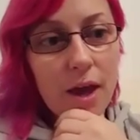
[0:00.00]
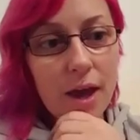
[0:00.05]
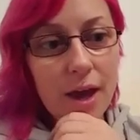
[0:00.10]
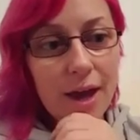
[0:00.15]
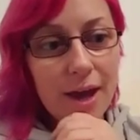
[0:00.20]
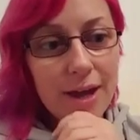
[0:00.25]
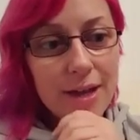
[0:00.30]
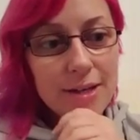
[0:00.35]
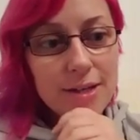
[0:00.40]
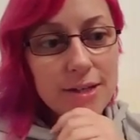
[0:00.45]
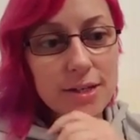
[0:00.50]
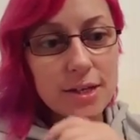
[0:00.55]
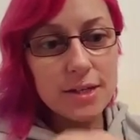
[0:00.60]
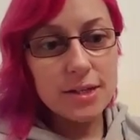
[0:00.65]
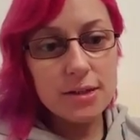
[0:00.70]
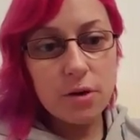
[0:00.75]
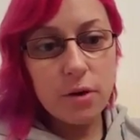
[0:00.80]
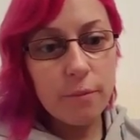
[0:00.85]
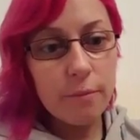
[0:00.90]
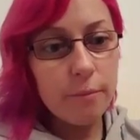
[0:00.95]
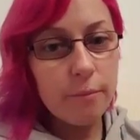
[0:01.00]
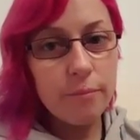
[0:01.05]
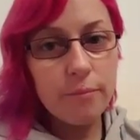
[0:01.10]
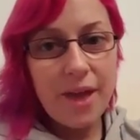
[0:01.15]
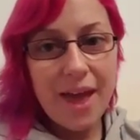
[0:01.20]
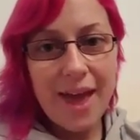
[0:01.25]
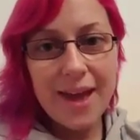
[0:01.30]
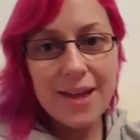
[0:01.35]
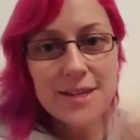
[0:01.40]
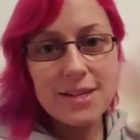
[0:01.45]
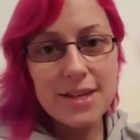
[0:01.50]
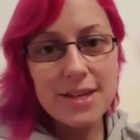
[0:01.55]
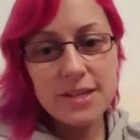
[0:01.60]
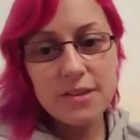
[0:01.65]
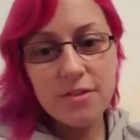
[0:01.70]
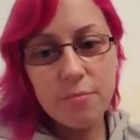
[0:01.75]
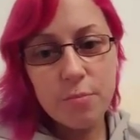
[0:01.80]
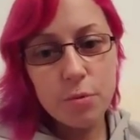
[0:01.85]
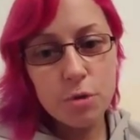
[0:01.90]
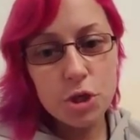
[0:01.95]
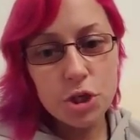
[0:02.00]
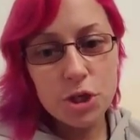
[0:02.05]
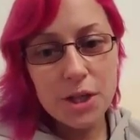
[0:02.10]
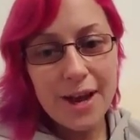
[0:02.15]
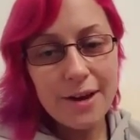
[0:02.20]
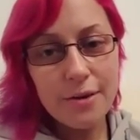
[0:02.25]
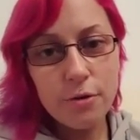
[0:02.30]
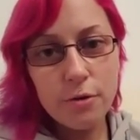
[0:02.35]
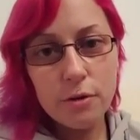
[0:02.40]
it's got hectares of bushland